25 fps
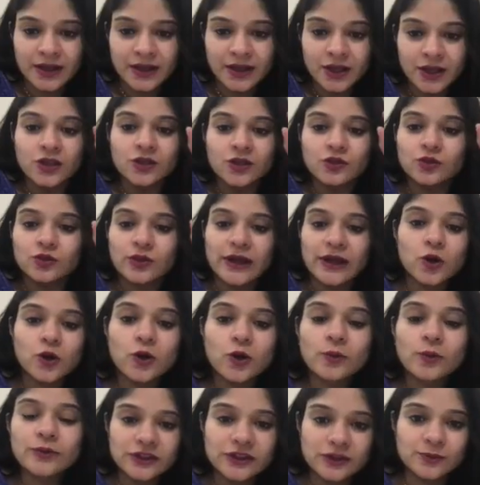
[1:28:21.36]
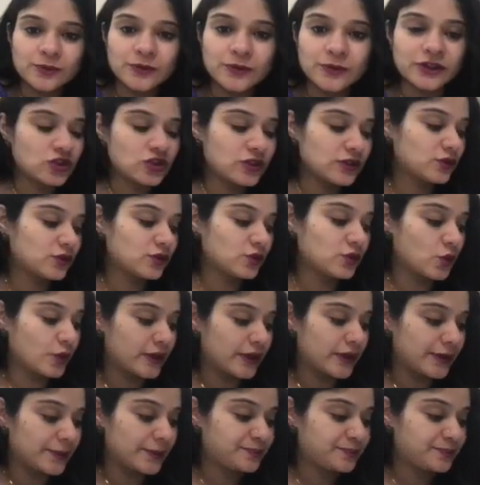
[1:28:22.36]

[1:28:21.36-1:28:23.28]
So I hope this much is okay.